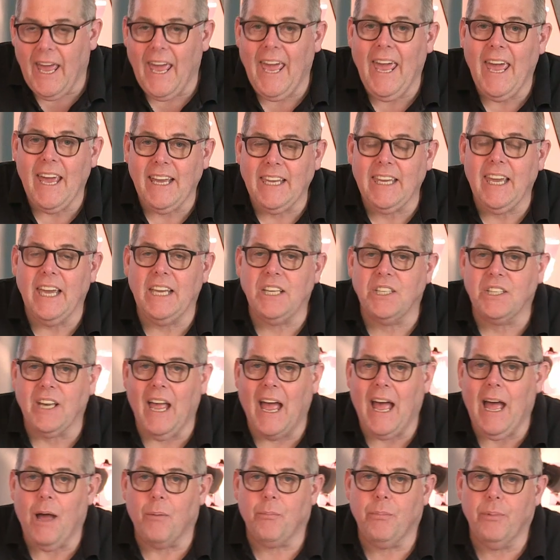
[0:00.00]
Air Case
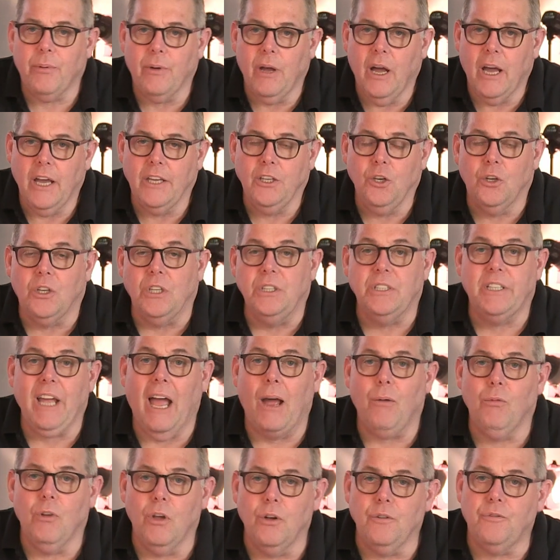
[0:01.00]
app, you can
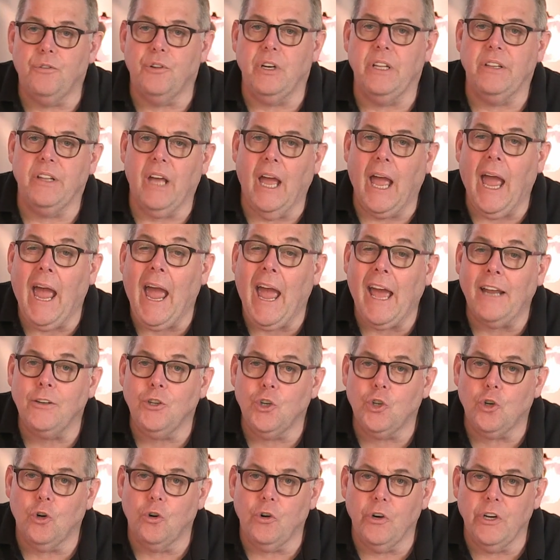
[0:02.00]
download for either
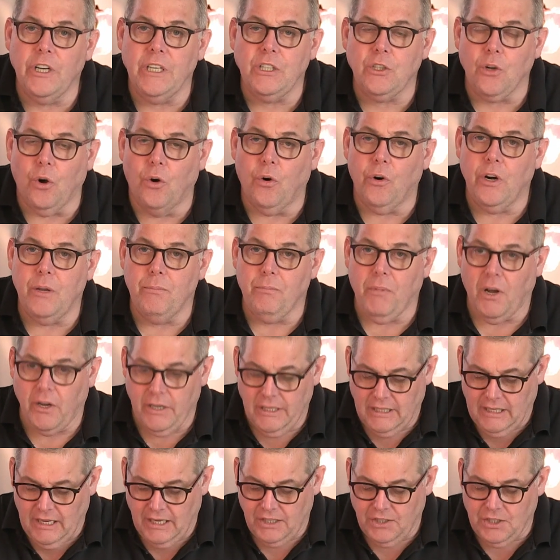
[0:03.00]
Android or in
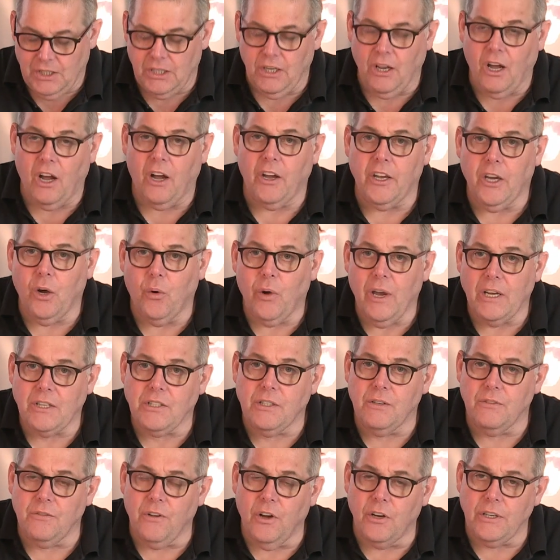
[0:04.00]
my case, an
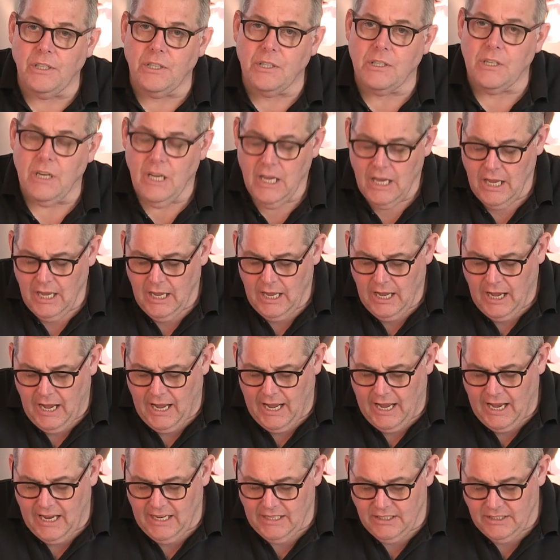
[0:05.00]
iOS device.
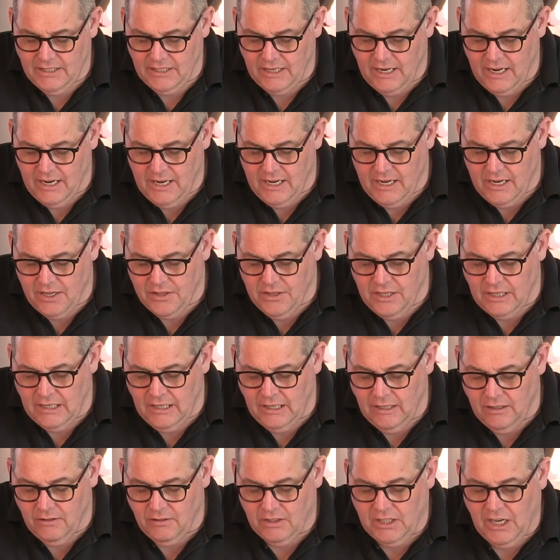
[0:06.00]
And
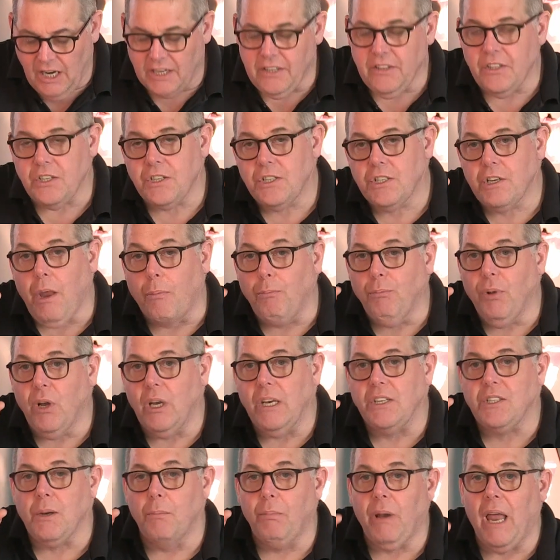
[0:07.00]
the kind of the
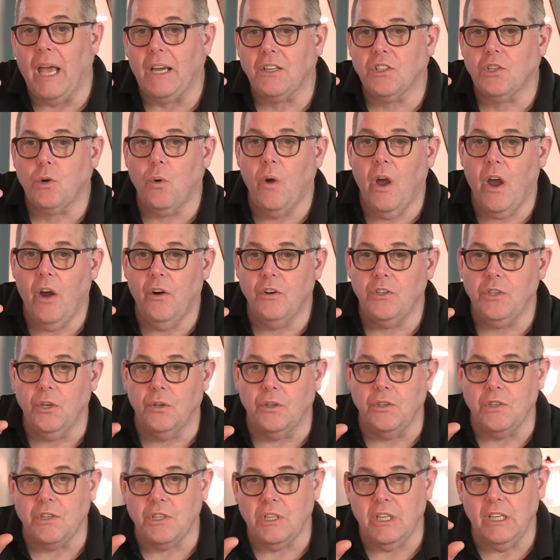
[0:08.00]
symbol is a black square, as you
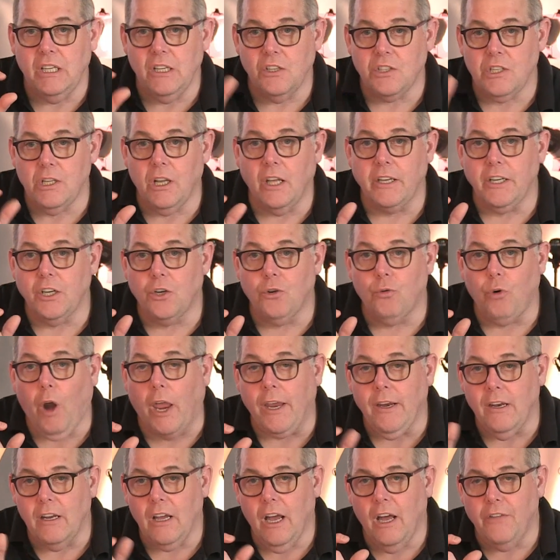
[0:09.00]
can see, a slight
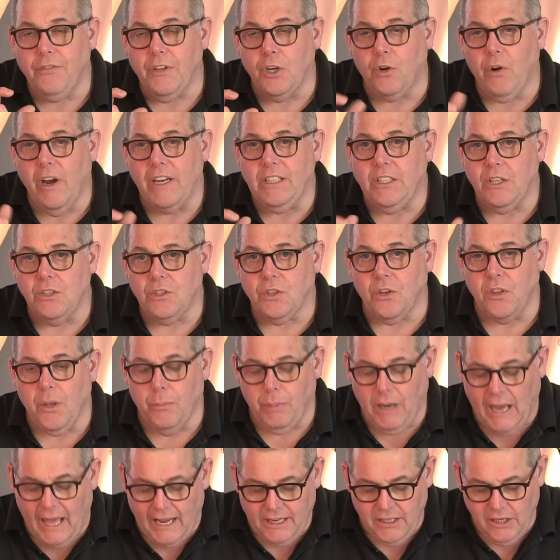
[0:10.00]
gray, the gradient on the
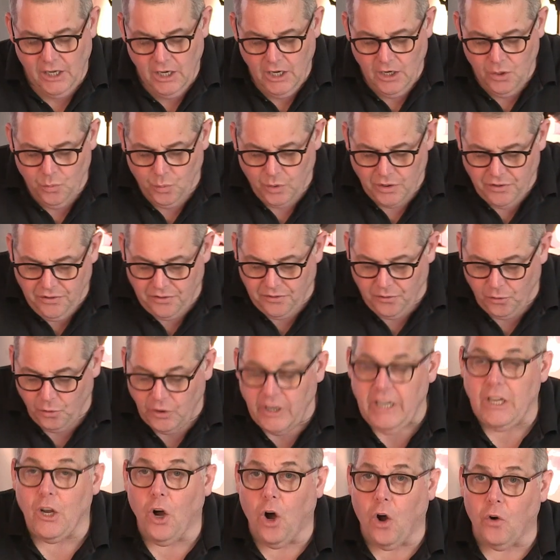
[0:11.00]
black with
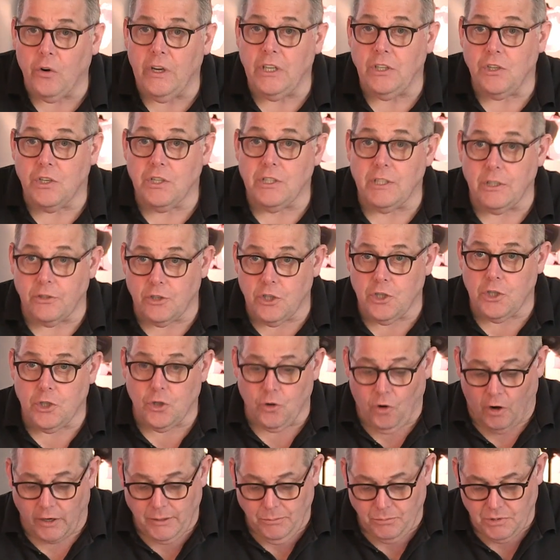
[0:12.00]
three orange
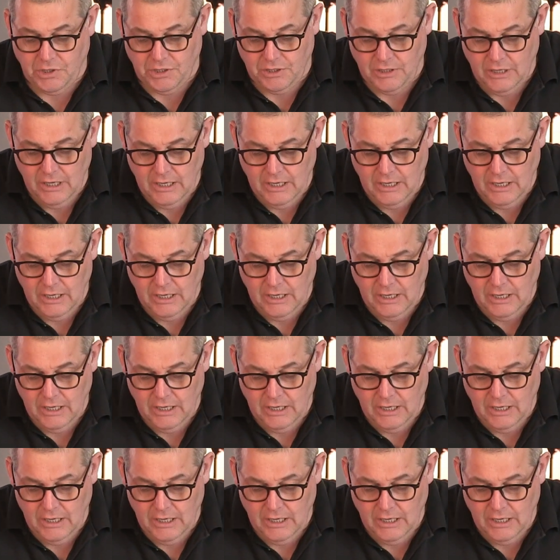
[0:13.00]
stripes.